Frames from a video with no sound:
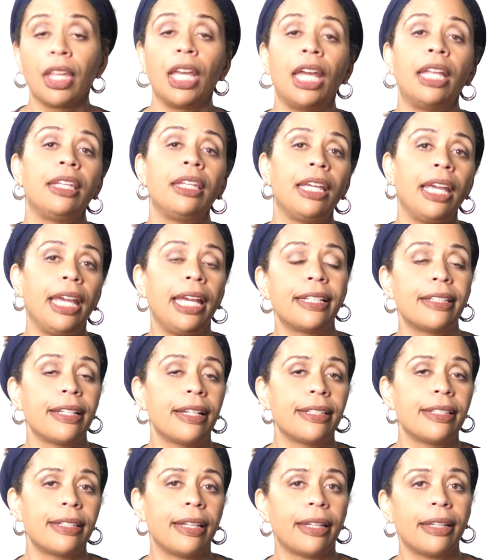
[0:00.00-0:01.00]
and the
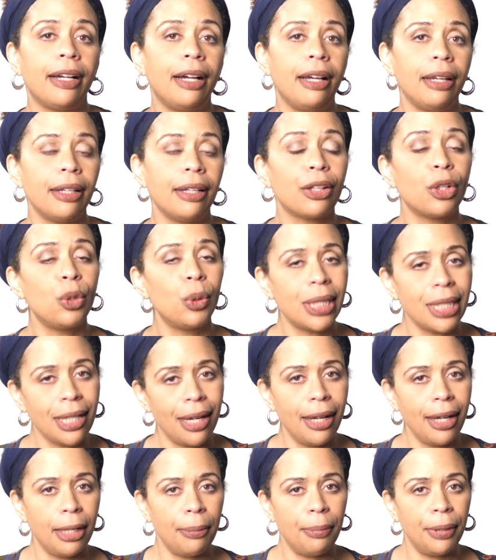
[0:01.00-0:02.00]
antipsychotic
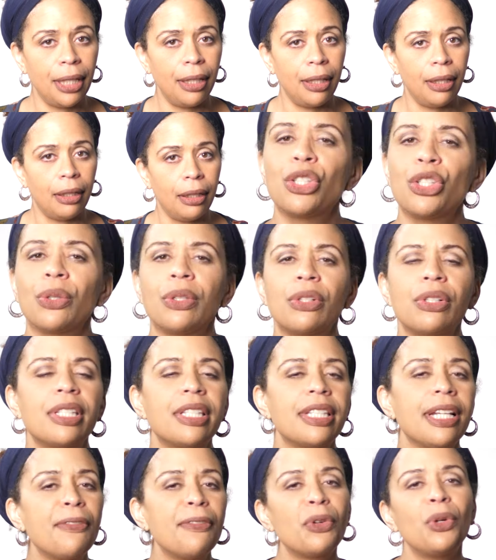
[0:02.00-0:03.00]
quetiapine. So there's
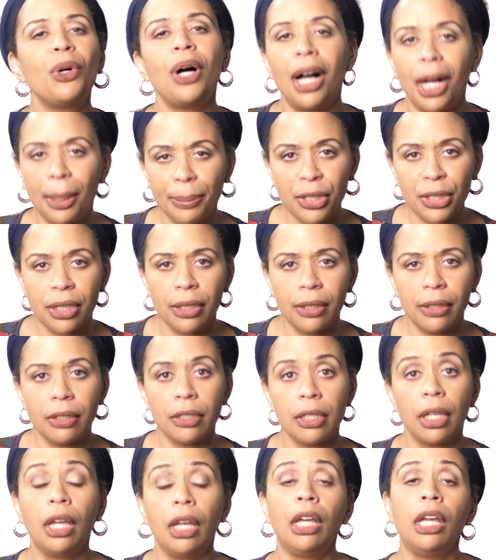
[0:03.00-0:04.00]
several
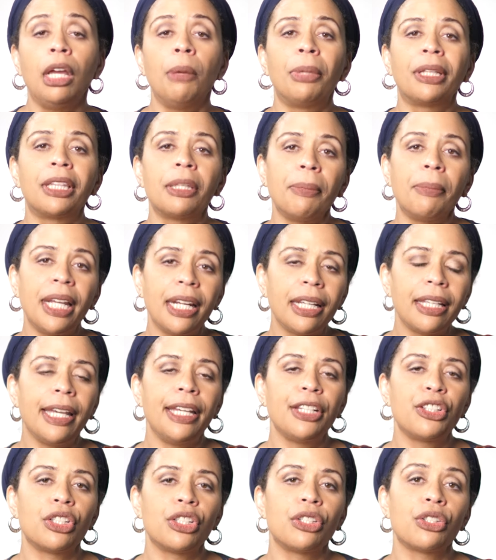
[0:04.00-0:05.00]
options, but the
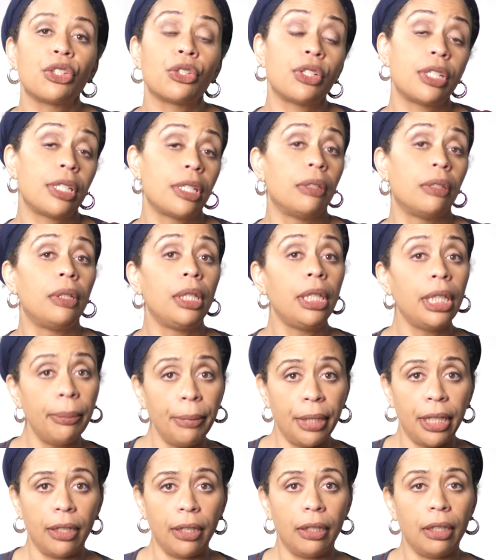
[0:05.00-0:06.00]
medications are still
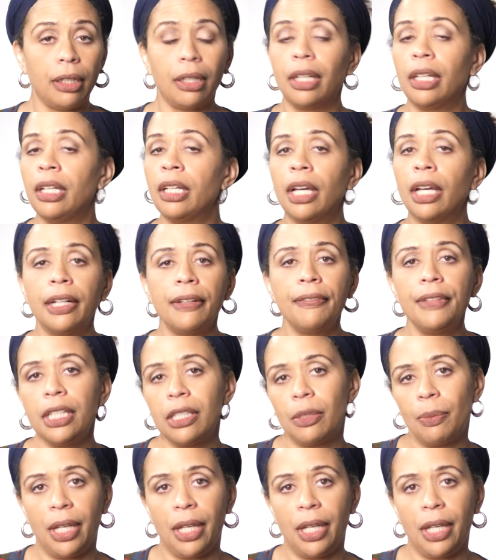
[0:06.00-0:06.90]
limited. None of these